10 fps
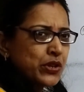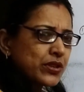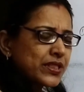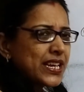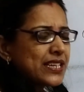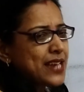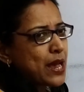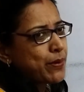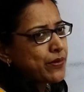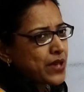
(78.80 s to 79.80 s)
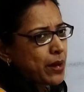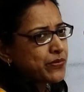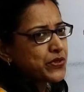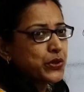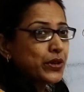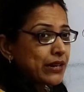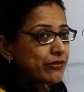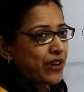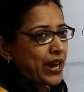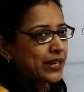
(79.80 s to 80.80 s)
So these type of sums you
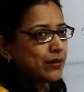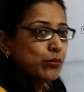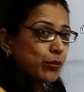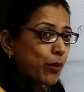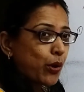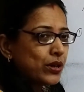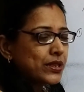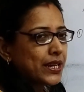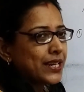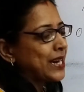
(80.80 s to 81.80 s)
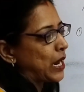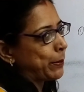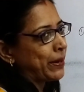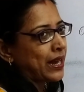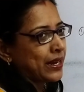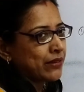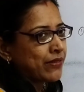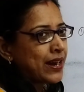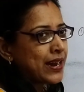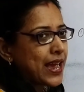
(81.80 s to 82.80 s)
can find both in M.L
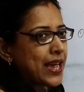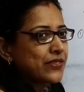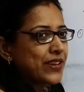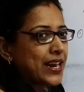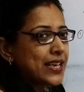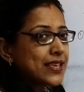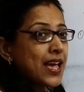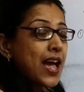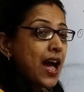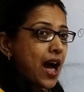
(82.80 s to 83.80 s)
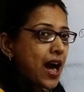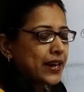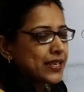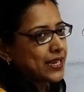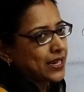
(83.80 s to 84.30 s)
Agarwal as well as R.S.